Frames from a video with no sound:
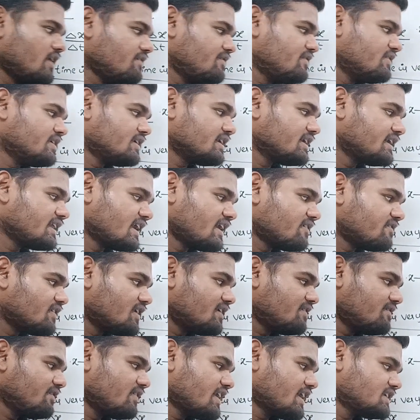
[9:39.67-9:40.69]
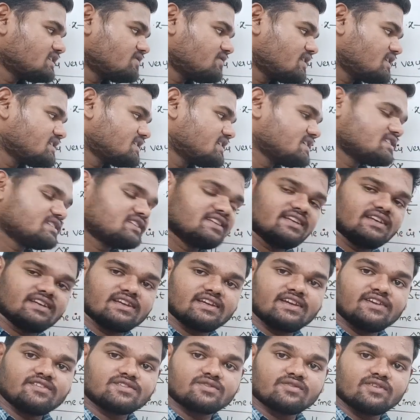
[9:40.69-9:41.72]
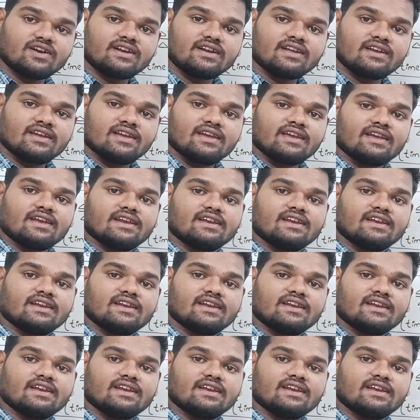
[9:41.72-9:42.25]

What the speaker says: of graph of s versus t gives what?